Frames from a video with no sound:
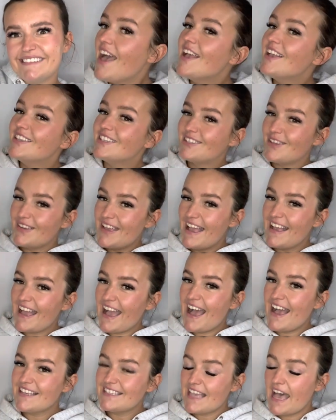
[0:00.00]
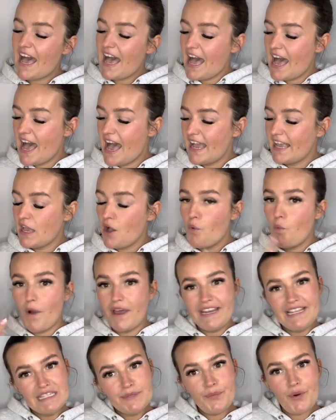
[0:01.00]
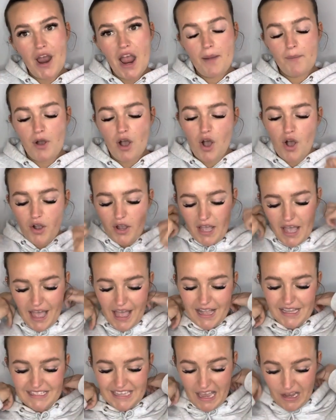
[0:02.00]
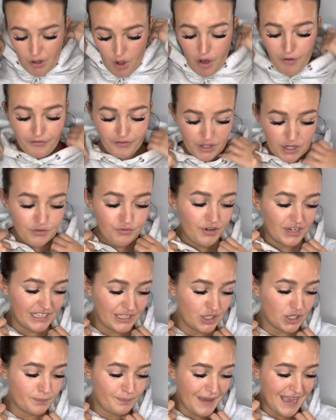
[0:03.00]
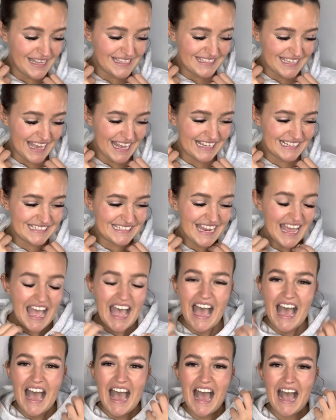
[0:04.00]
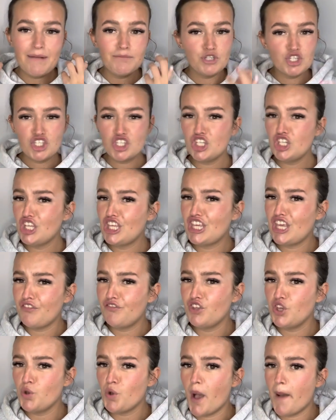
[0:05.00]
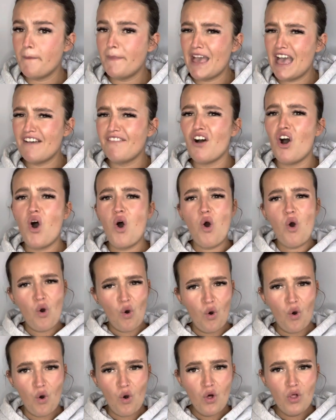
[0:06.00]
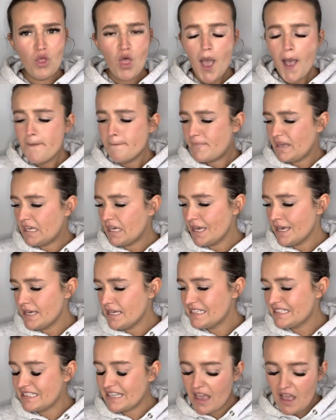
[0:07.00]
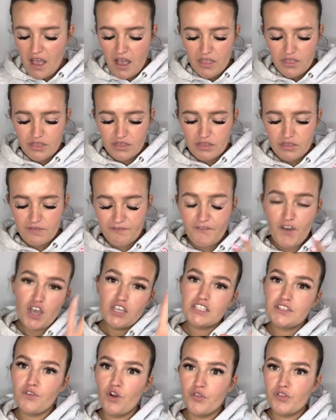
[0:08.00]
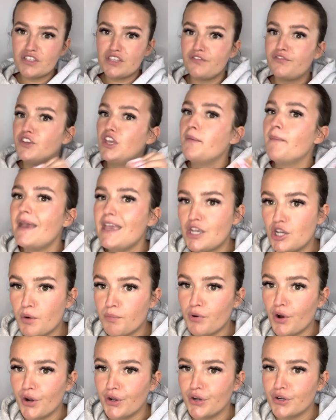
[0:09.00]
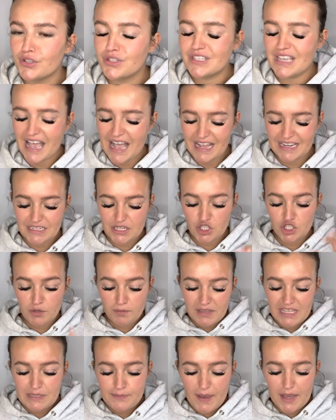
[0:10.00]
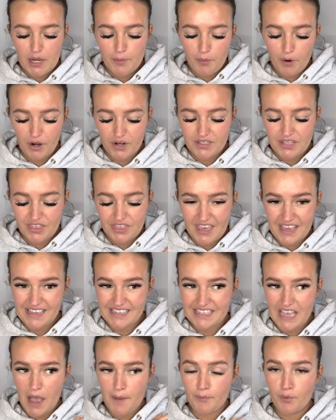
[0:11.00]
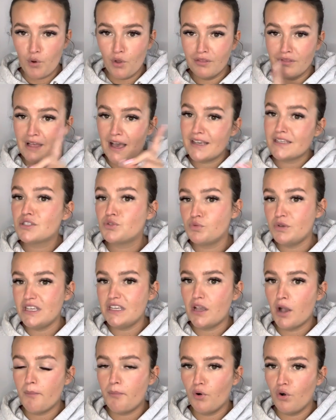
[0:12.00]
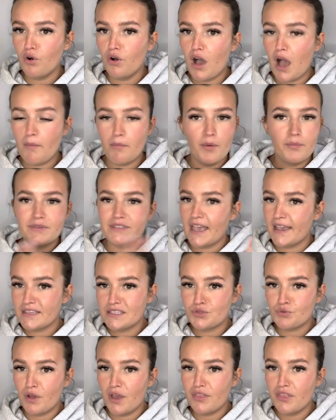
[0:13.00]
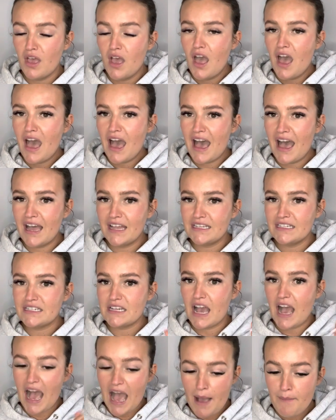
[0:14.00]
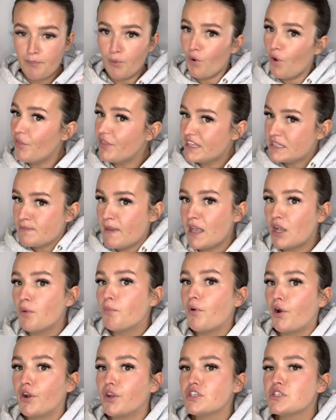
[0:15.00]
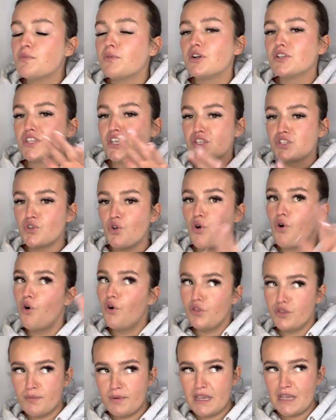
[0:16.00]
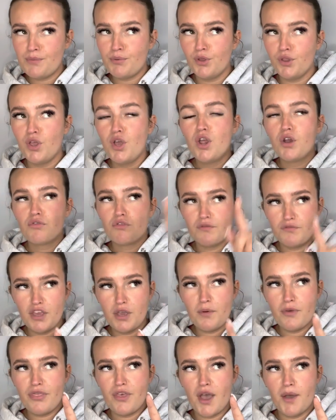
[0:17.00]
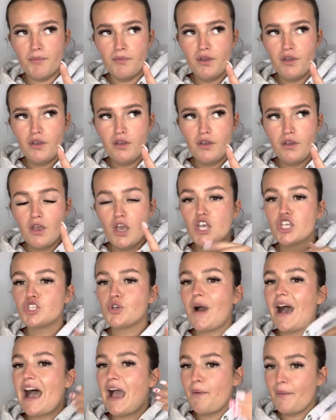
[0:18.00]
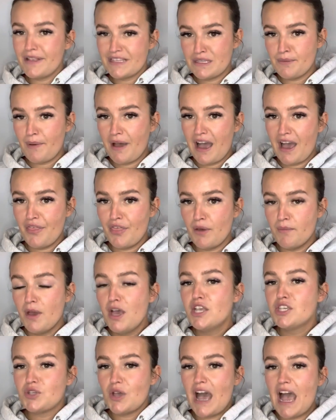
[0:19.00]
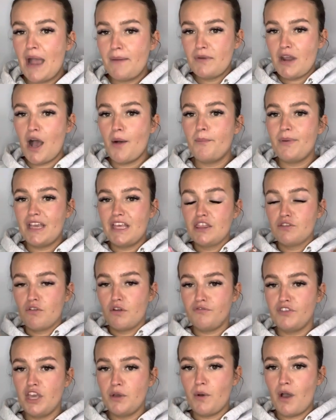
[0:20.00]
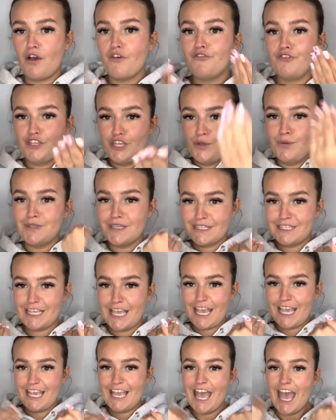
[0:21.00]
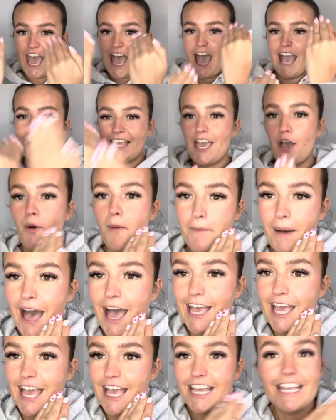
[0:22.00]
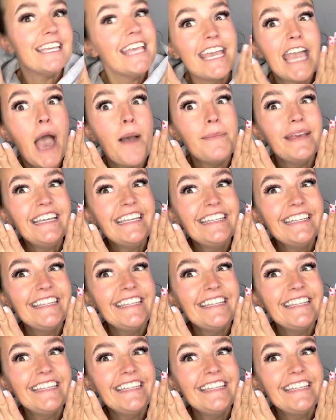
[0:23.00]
So yeah guys, I went into Primark and I got a few really good bits, and I'm just going to give you a bit of a haul, because first of all, there's a few makeup products, and some of these makeup products are things I bought last week but I'm obsessed with. And I bought these makeup products because I saw other people reviewing them, so I went to buy them. So I'm now being the reviewer for you to see and go and buy it. You get me?